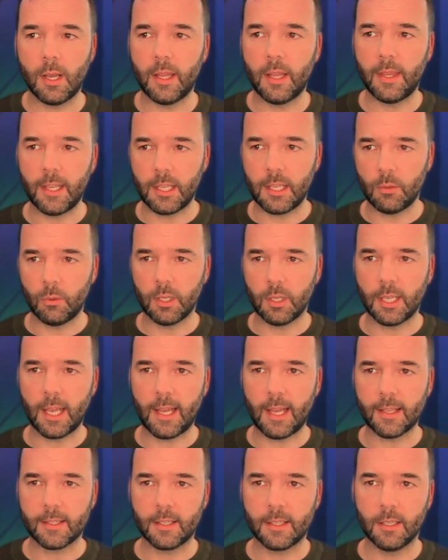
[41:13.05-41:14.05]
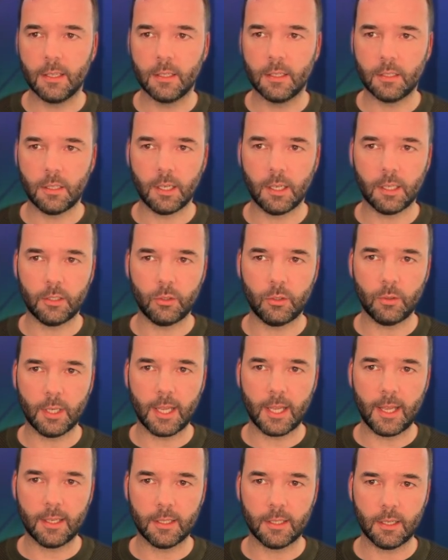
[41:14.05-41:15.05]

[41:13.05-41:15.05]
and then you will get, so I can do it again.